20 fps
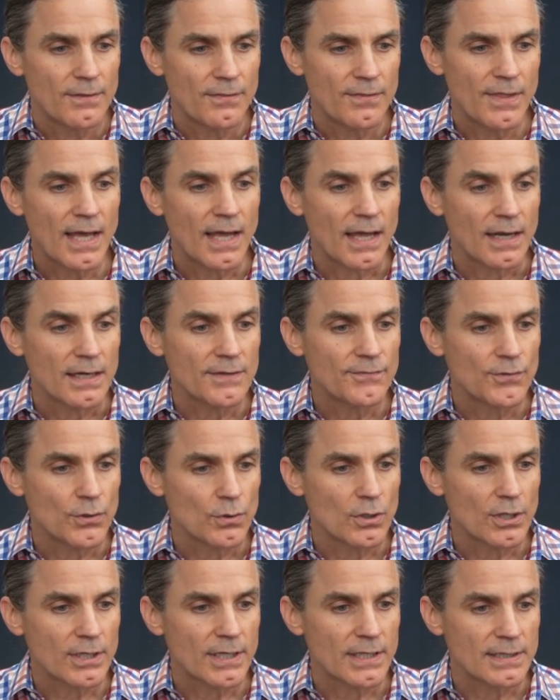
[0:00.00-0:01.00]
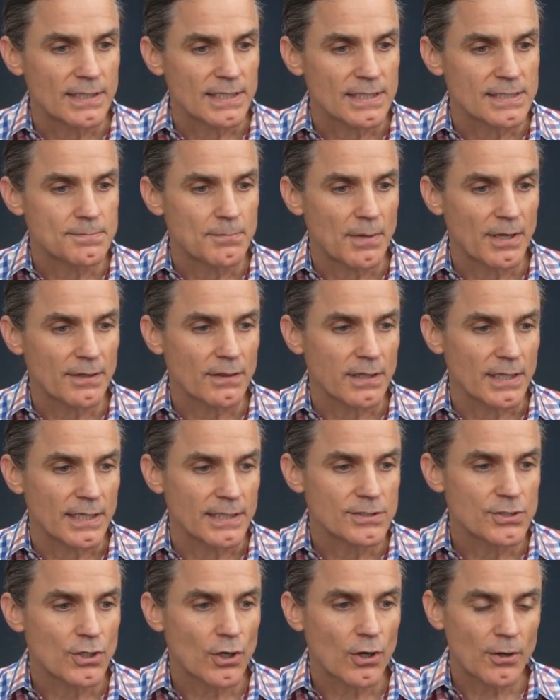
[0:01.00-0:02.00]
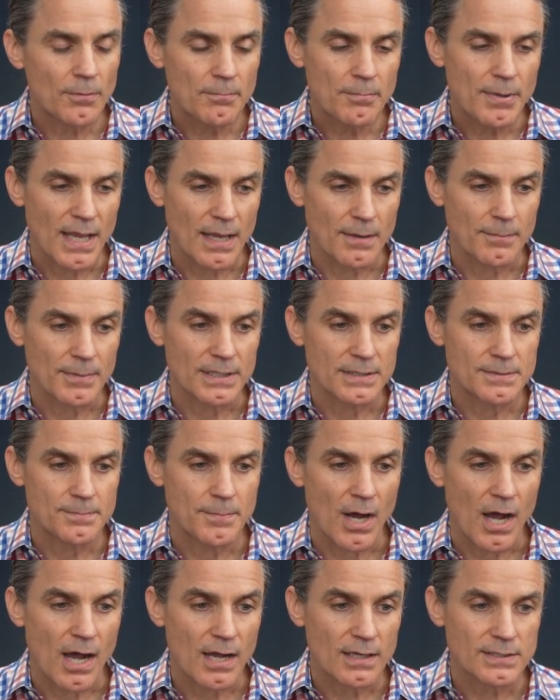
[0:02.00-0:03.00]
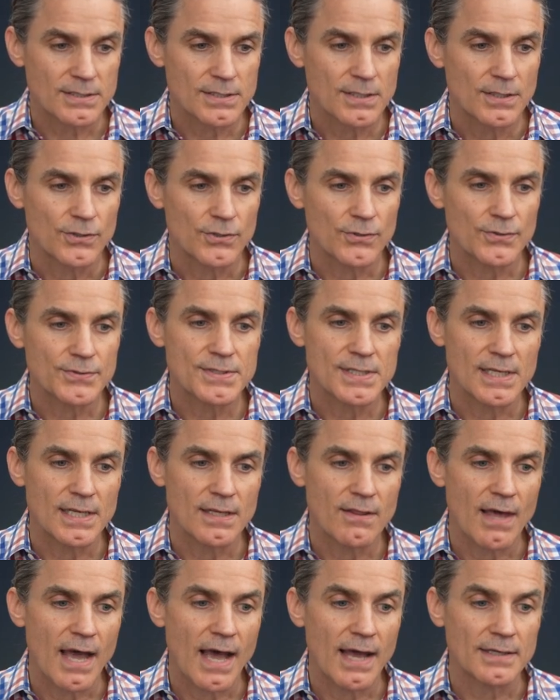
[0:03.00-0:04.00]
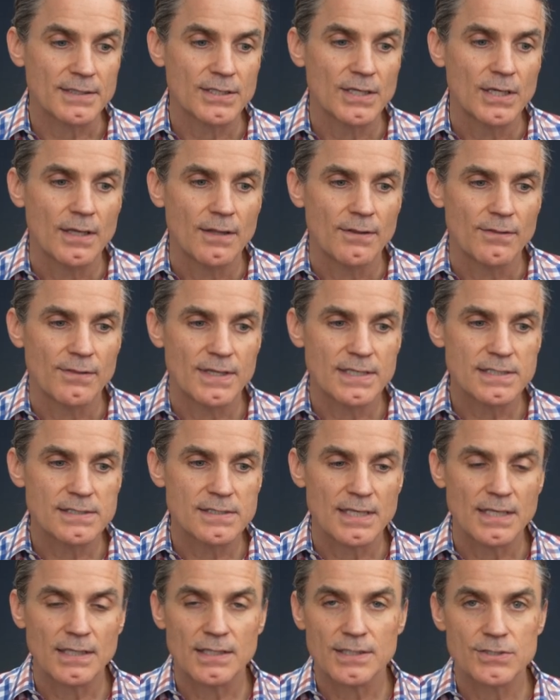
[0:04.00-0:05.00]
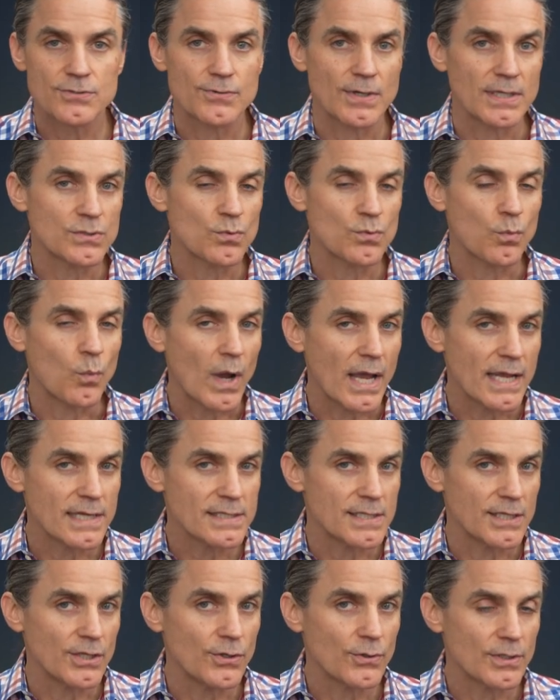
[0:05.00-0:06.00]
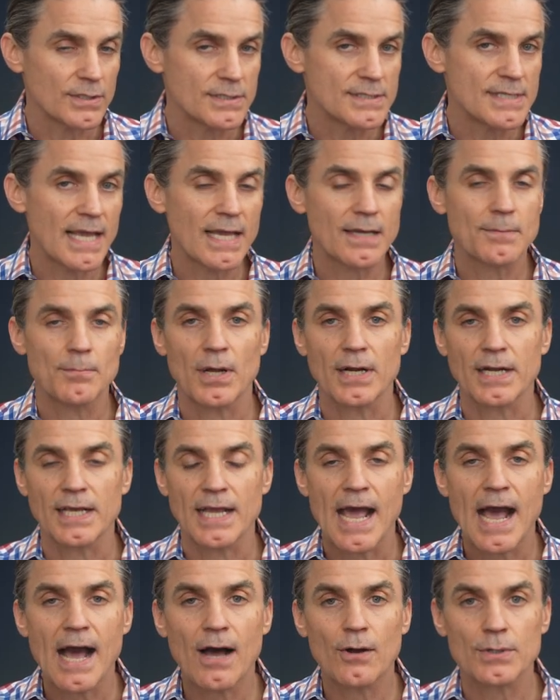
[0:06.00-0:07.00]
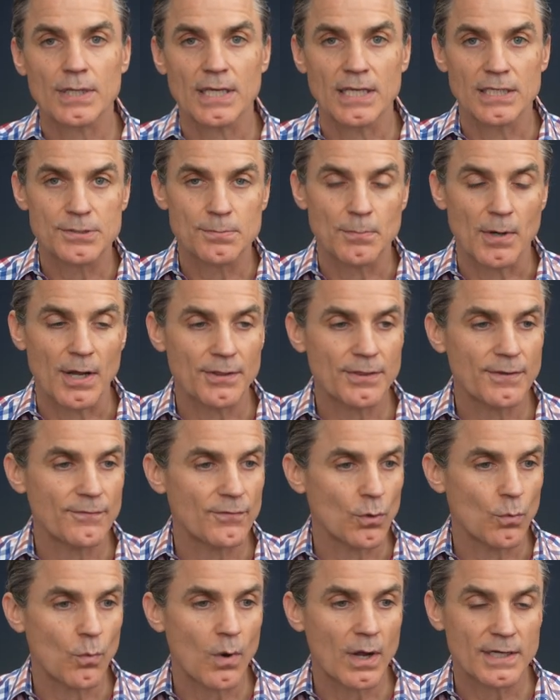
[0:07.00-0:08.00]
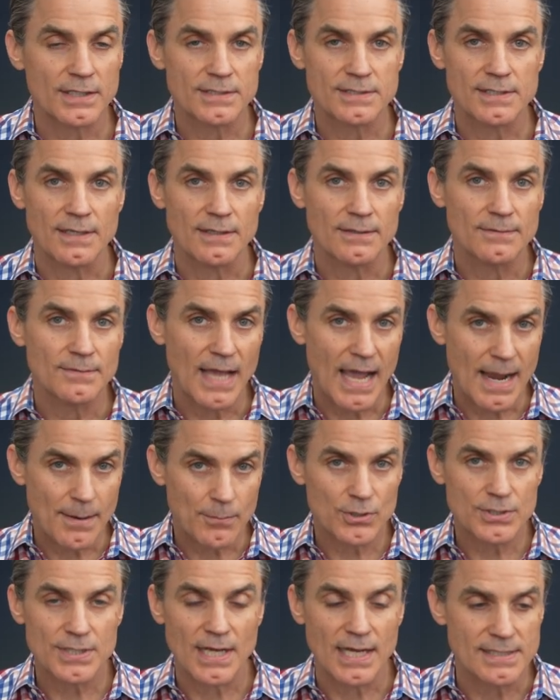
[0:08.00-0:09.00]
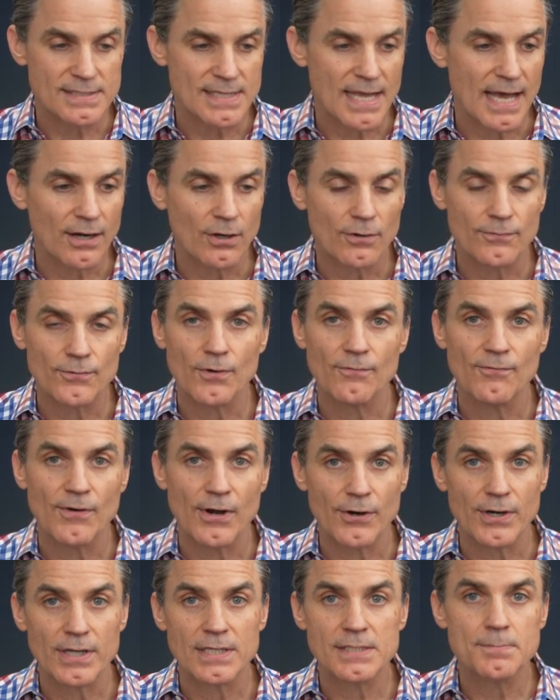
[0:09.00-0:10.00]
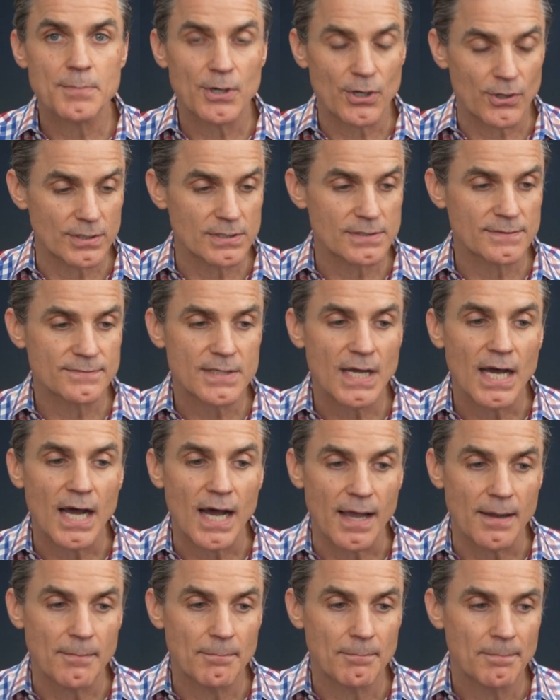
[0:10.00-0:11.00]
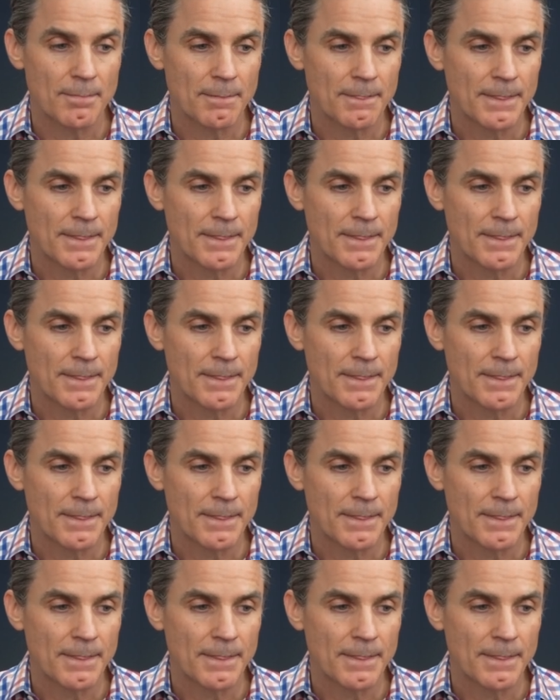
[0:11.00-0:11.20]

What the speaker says: Then, if you look at this monthly term payment box, you'll see that this illustrates ways that you could take money out each month if you wanted to amortize that over various periods of time.